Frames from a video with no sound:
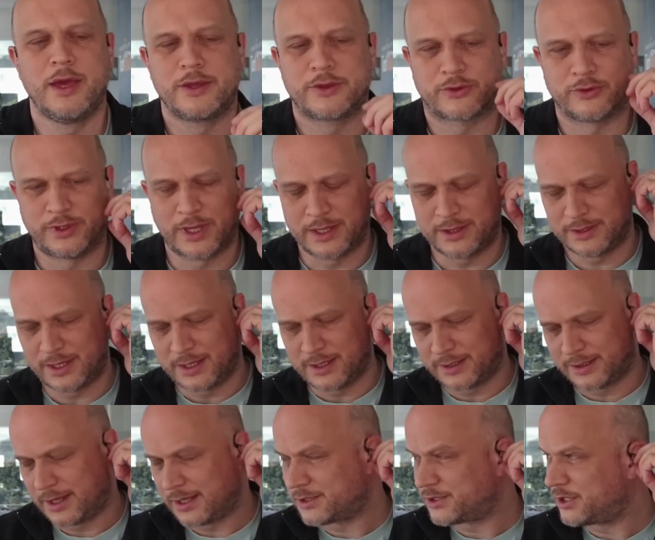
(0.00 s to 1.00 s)
so that
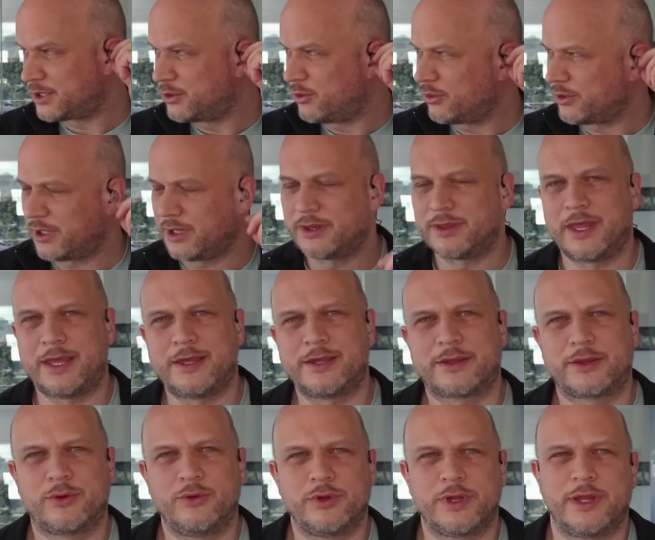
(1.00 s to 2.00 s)
is actually good. That
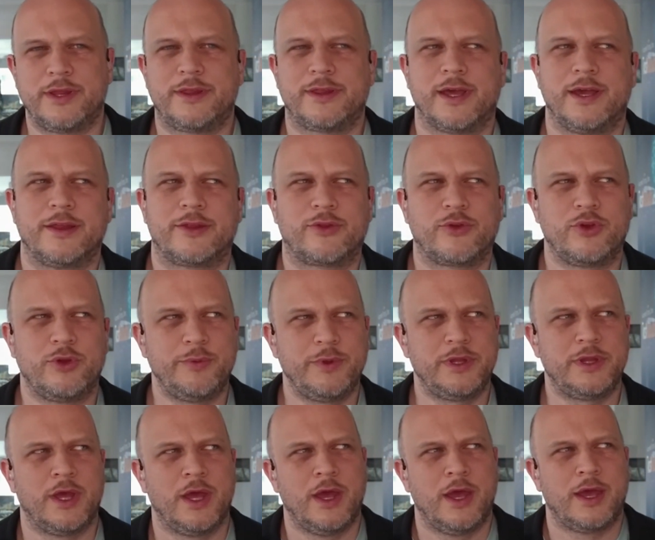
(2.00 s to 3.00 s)
is good insight. So you
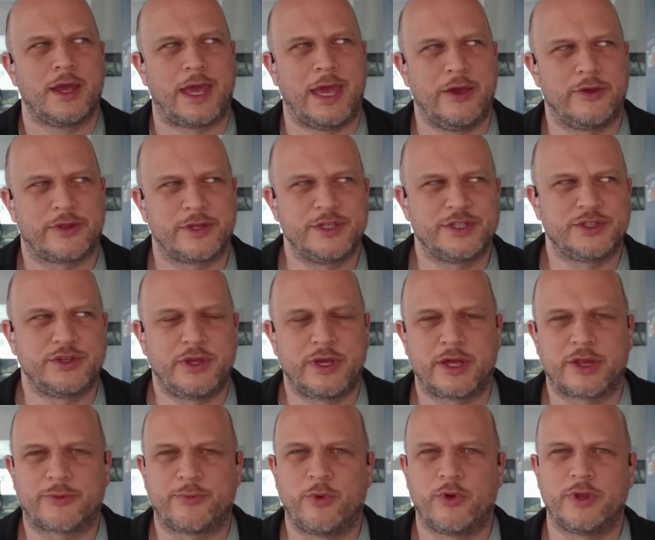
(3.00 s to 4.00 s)
mean chaos engineering
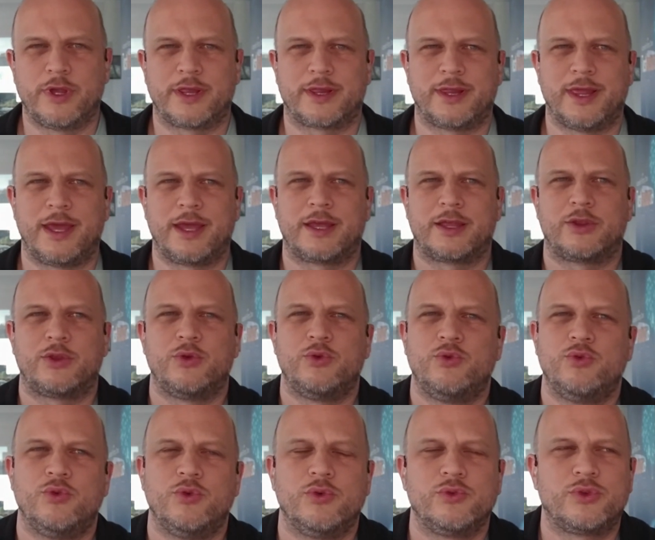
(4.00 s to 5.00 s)
is more or less like
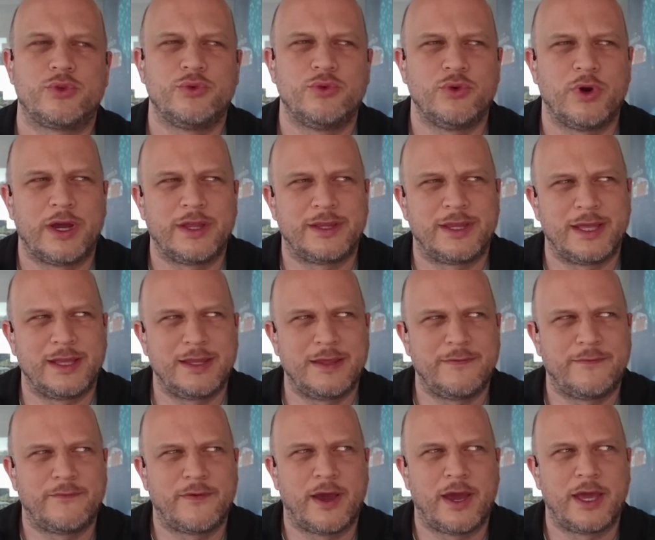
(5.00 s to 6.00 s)
to
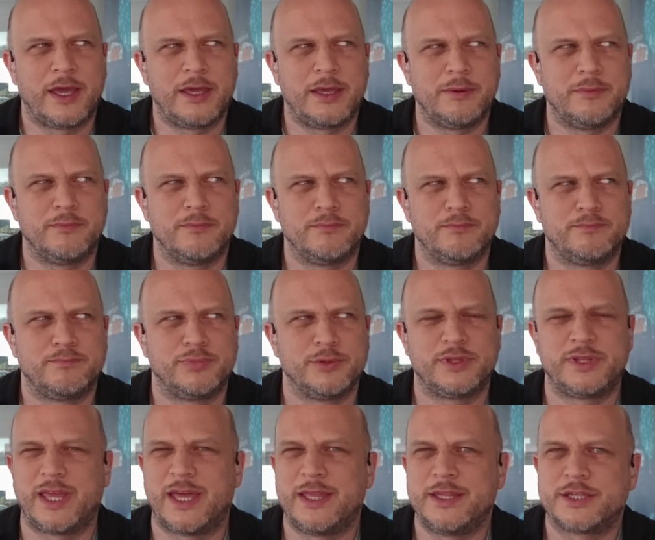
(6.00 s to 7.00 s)
identify
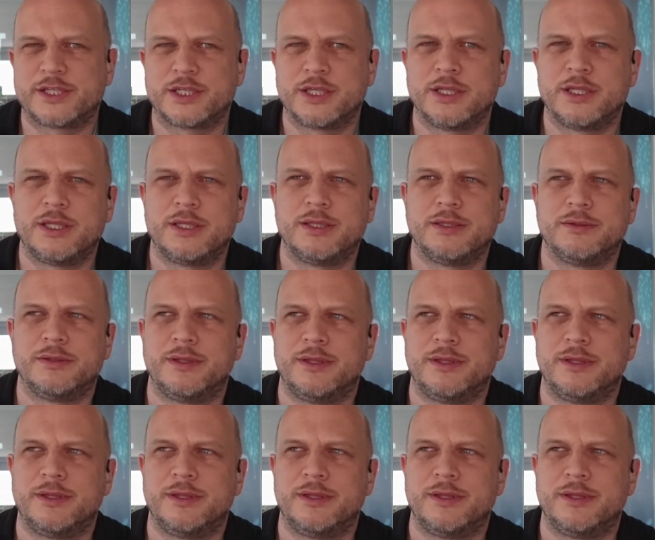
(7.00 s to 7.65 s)
potential,